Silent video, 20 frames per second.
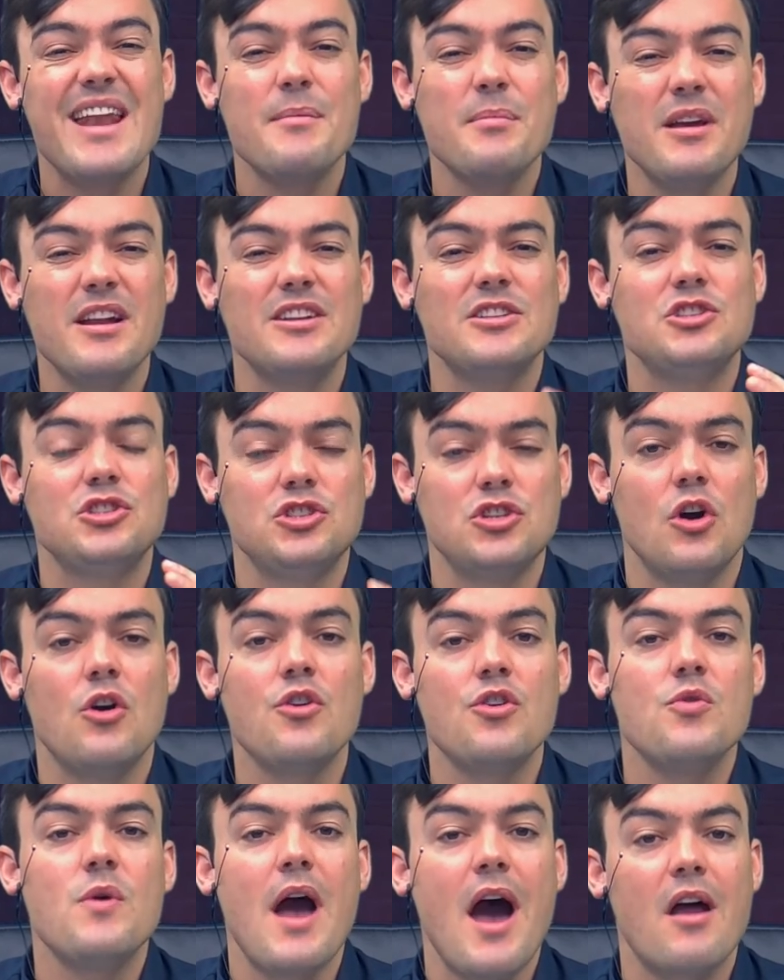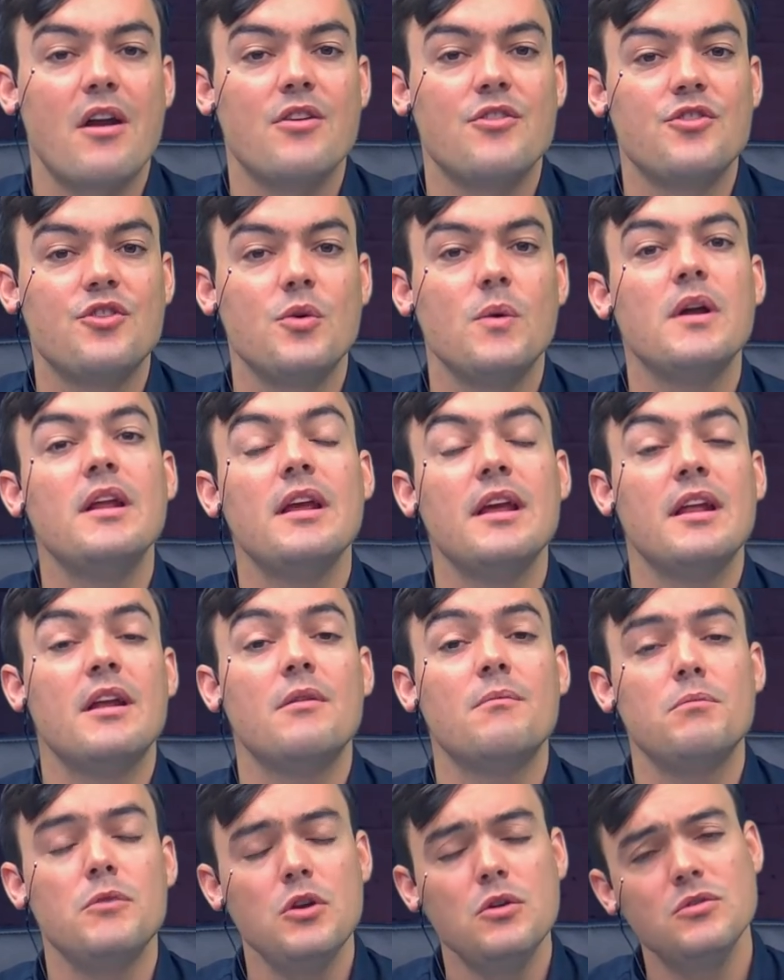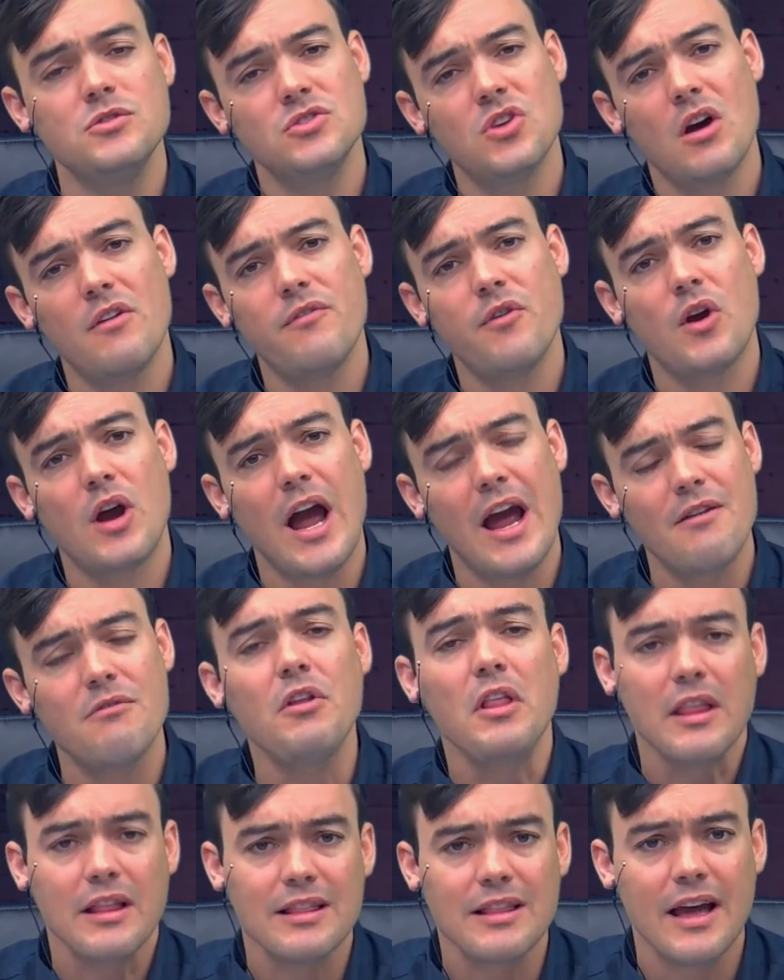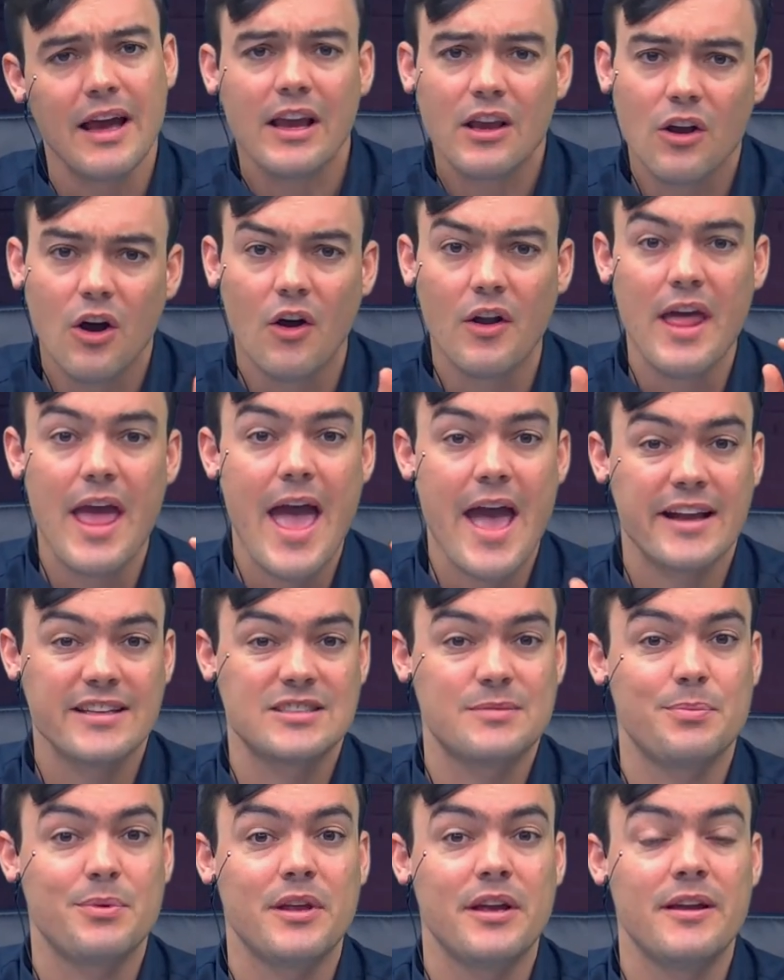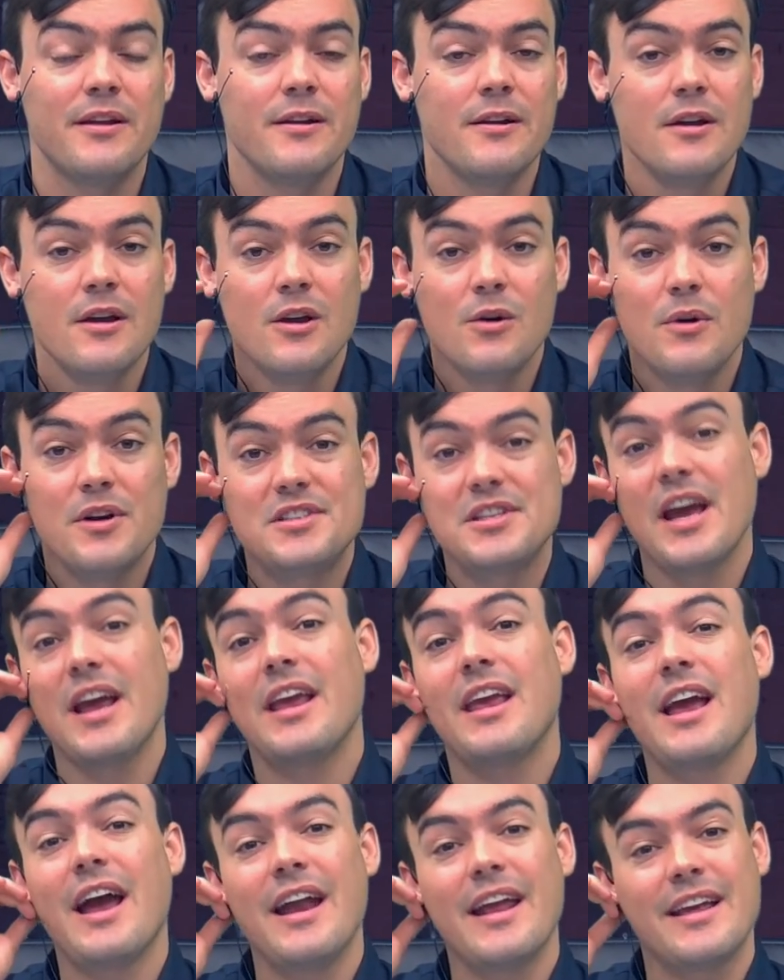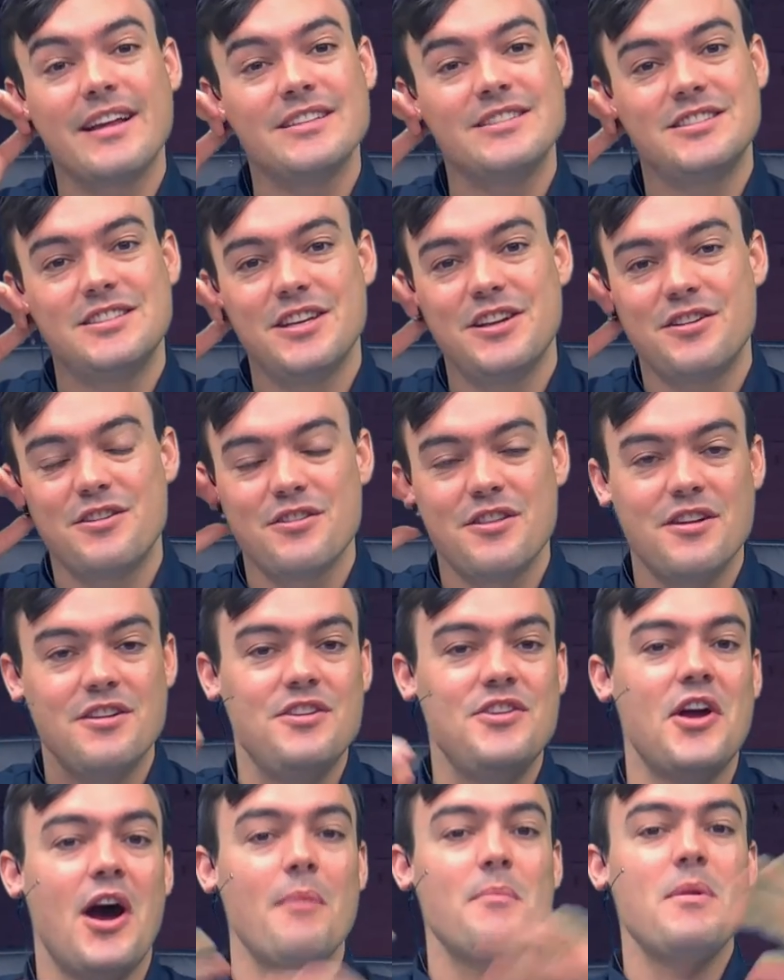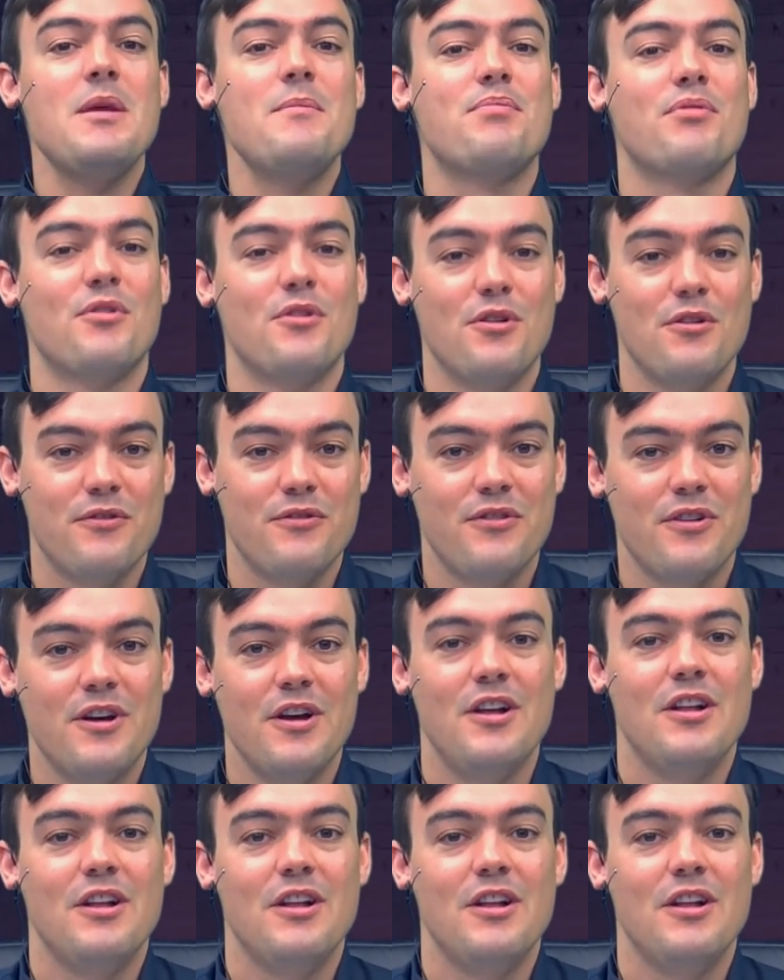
I'm going to show you how to do it in a new software I really like called XSplit, which I kind of consider the dummy-proof